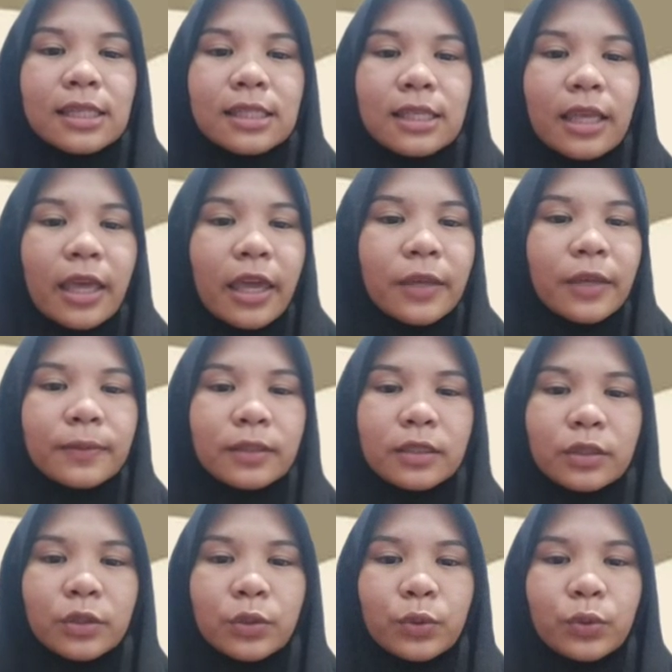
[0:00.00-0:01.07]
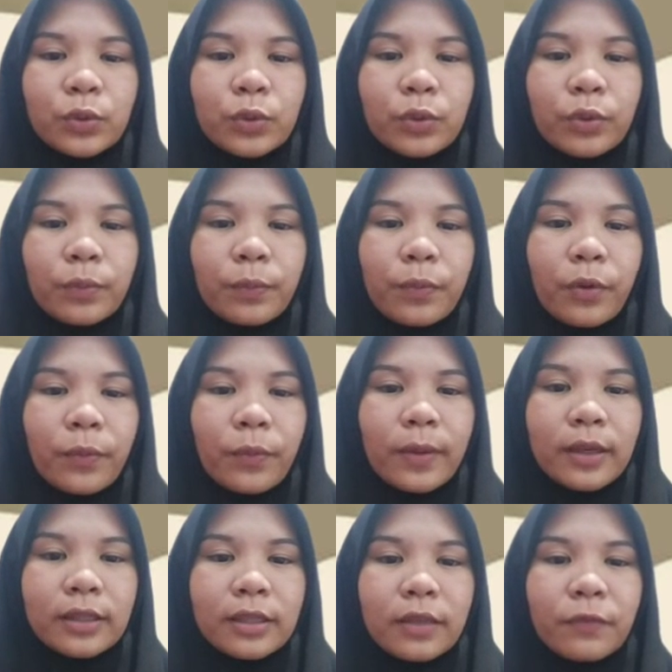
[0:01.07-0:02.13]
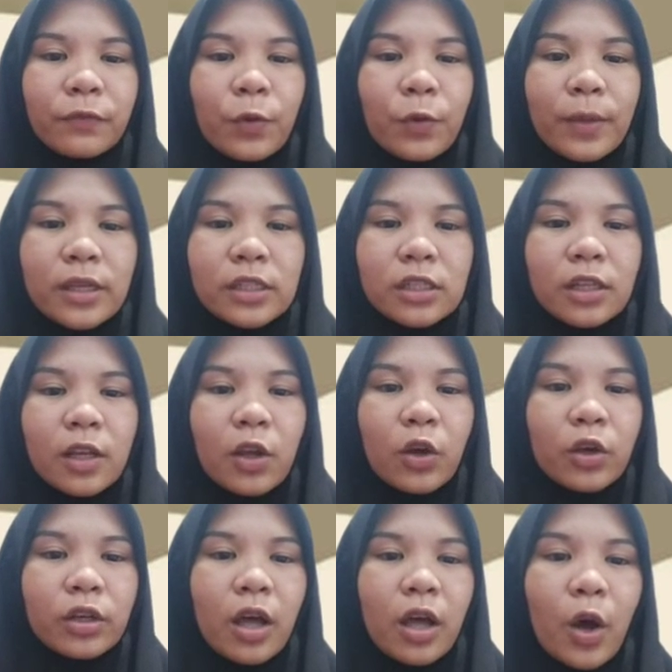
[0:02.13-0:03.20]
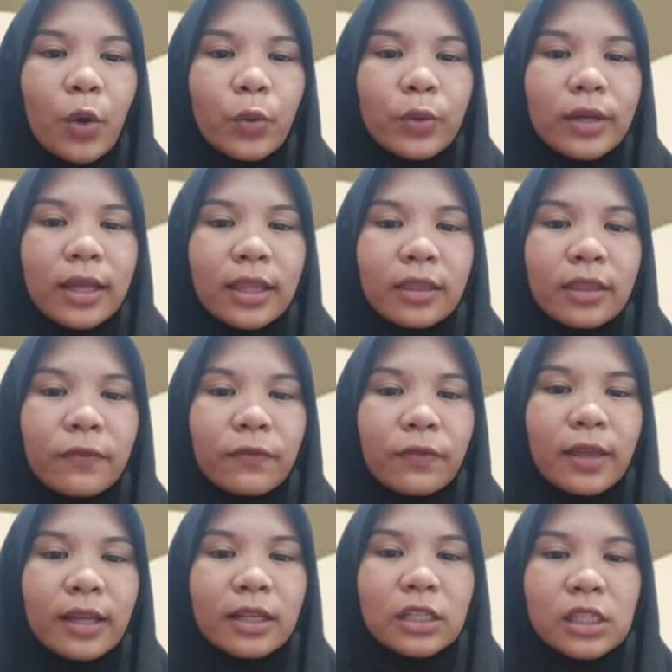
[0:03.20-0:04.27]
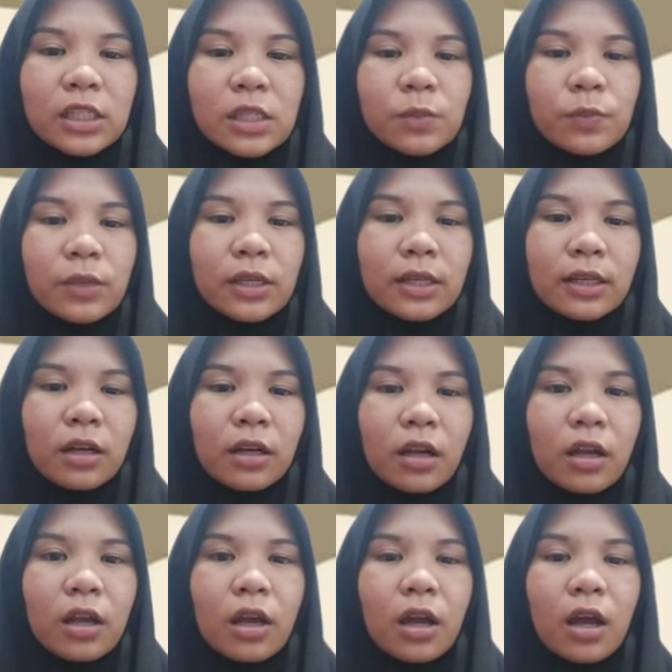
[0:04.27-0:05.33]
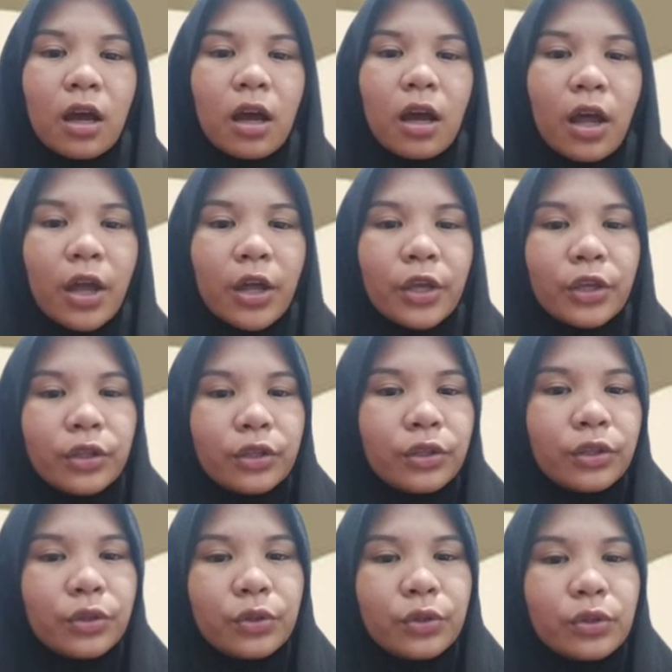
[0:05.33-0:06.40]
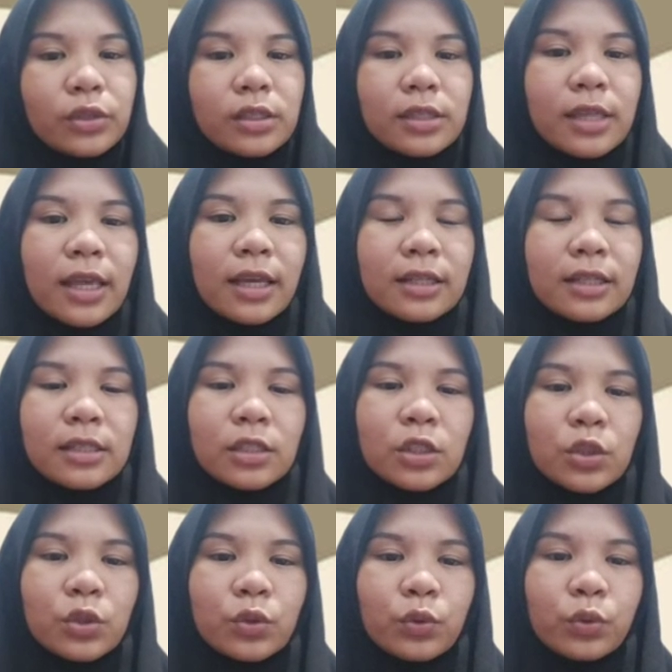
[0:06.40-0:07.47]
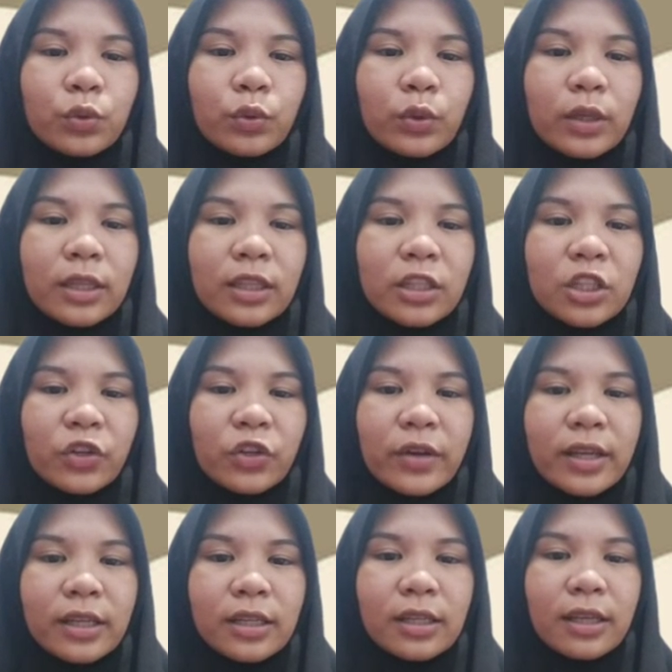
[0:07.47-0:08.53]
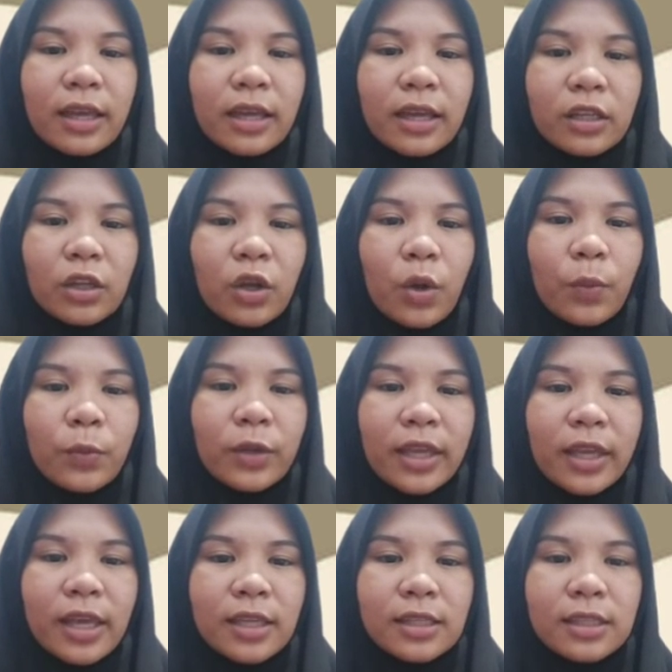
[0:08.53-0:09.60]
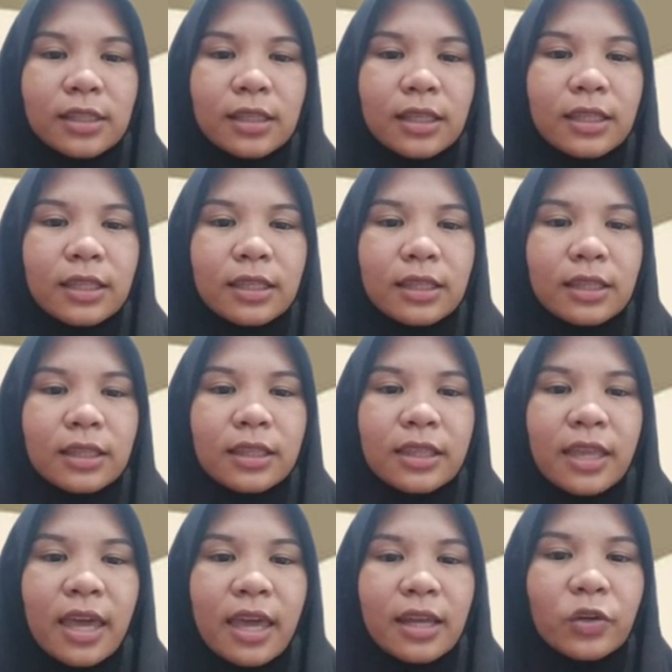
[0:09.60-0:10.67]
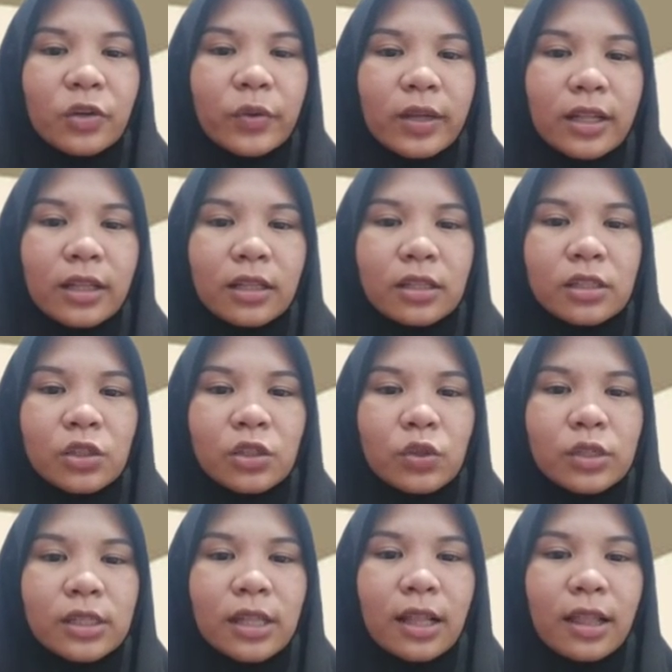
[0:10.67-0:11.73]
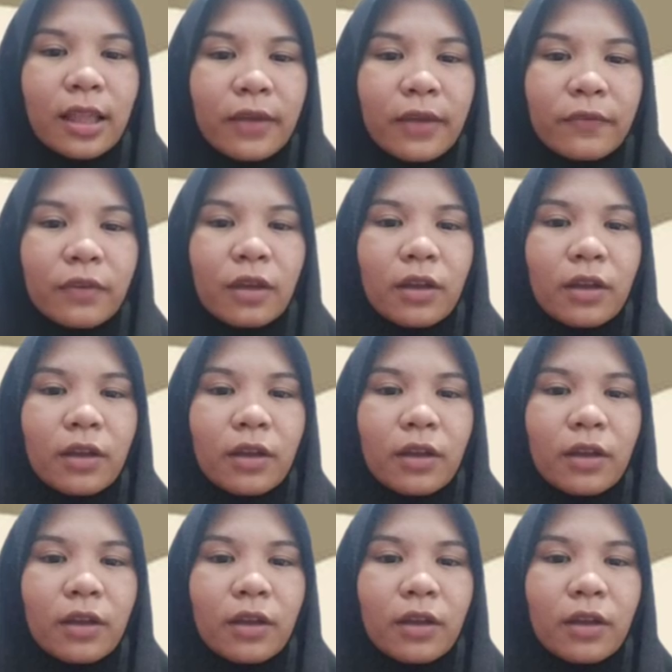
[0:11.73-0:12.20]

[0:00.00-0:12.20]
is able to provide information on how native English speakers use English to interact and communicate it in their real social life.